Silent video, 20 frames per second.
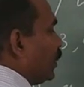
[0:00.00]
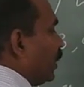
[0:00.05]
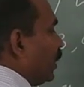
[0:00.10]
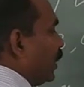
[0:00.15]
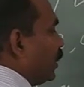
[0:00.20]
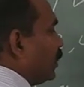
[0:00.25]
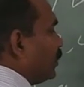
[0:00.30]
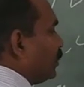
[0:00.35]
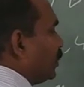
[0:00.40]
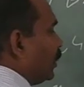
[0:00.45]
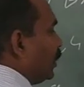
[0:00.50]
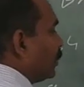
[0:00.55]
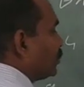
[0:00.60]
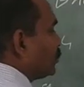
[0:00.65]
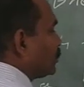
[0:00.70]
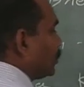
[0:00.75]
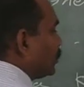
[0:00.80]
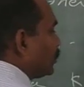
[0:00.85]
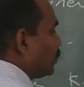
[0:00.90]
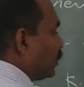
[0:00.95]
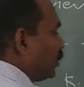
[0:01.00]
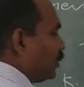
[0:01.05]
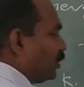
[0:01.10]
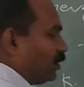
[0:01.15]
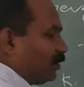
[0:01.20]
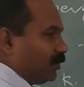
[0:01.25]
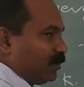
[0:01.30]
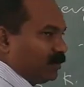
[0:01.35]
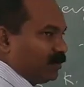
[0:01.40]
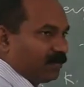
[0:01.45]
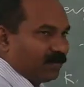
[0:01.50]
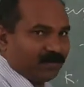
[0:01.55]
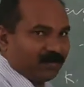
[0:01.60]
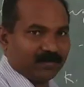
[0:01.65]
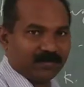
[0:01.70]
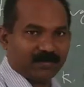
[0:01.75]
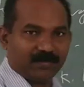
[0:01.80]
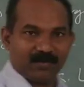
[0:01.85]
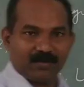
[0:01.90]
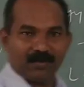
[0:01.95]
N, etc.
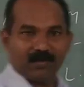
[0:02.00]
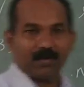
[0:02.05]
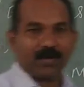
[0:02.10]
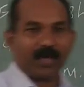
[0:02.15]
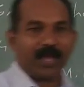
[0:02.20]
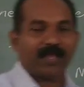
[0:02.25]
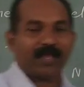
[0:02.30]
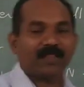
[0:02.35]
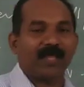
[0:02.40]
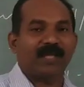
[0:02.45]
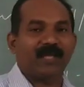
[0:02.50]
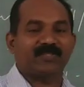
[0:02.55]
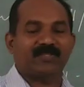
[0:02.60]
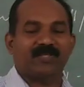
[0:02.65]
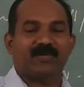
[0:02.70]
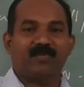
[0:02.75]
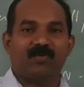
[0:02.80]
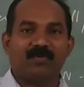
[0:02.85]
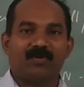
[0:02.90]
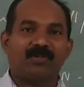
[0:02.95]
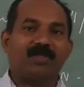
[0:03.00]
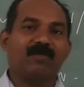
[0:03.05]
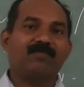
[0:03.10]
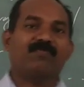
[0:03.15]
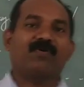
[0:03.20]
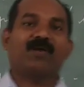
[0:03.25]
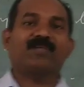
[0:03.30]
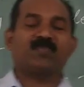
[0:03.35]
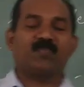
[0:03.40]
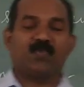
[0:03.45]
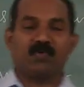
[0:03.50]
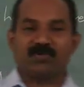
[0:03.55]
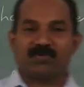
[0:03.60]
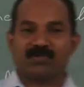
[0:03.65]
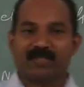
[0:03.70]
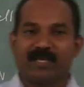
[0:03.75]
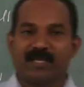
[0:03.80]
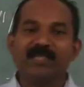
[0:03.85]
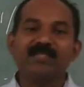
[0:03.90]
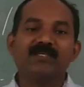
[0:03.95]
Okay, that's about the first
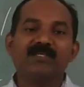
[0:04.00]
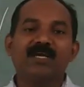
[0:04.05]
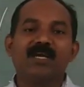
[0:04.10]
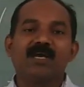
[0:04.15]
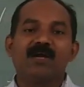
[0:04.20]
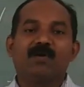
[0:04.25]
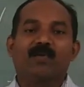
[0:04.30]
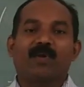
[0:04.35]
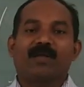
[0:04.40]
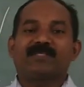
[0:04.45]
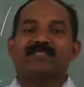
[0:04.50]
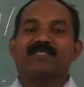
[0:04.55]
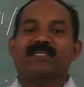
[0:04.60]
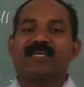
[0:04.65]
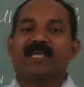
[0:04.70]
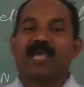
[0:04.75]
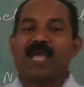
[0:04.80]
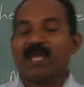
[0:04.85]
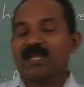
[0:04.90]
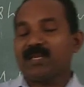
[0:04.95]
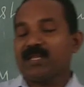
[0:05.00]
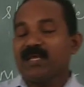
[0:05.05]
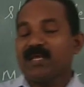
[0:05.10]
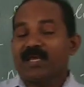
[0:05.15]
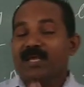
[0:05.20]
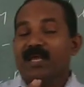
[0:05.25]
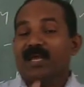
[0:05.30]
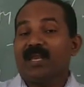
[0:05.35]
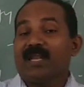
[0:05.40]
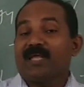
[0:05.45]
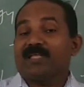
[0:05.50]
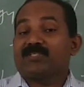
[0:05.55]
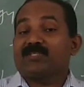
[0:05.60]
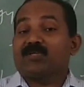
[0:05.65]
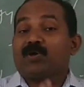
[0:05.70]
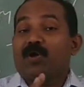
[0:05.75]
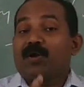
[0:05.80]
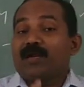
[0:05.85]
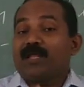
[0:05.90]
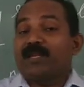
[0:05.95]
postulate. Once again,
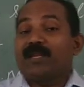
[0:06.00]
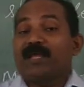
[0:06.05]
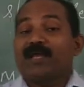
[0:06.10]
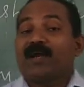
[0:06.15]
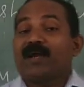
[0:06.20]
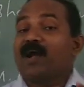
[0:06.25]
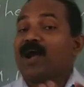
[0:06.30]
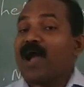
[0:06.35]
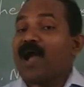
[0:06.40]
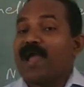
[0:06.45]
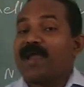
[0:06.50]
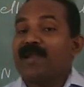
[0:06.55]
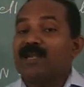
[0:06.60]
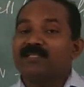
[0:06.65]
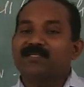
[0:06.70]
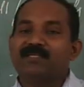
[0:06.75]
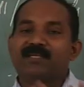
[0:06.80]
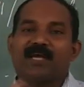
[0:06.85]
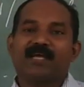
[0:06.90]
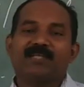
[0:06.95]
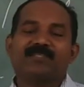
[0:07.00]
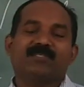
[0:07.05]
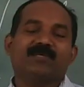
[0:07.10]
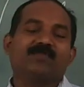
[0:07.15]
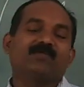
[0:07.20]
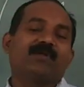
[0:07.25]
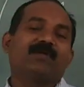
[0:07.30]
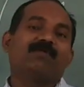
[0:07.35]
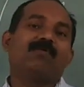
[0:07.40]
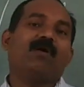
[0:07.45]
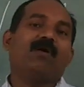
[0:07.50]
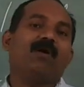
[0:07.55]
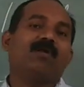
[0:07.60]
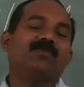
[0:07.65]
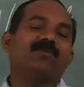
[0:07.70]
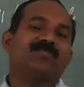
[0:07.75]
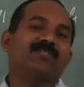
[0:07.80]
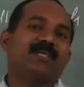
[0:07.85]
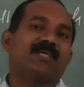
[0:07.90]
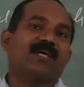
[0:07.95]
electron in a hydrogen atom
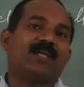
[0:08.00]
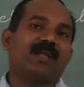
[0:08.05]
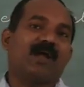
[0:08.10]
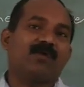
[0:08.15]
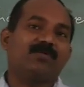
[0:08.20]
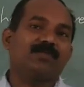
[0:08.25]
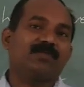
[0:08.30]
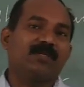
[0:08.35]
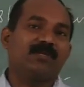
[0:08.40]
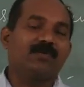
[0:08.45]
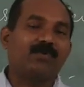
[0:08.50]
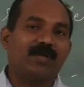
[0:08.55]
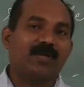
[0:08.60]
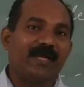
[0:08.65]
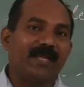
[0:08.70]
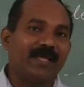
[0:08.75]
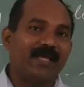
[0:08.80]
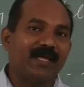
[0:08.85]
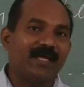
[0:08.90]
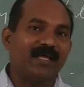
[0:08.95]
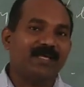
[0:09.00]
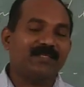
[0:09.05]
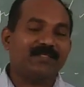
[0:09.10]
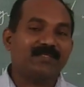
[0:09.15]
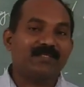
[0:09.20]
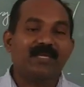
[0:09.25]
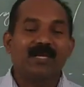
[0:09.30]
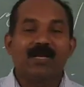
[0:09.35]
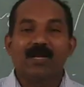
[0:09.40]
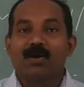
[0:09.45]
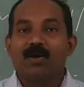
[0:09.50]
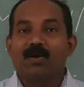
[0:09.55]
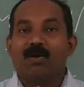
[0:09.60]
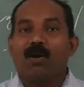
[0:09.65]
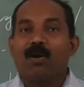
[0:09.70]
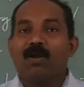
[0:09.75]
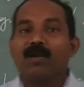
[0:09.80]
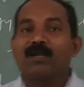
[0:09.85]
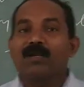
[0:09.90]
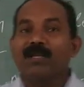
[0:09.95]
revolves around the nucleus
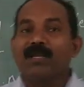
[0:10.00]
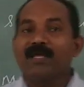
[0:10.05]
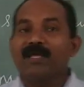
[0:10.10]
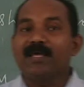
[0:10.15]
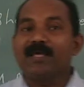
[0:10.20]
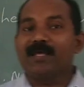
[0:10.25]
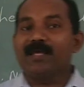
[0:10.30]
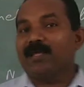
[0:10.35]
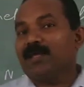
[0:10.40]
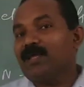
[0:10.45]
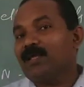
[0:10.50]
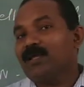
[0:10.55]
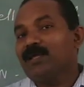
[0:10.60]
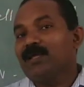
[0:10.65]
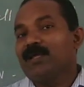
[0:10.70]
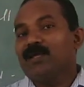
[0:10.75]
only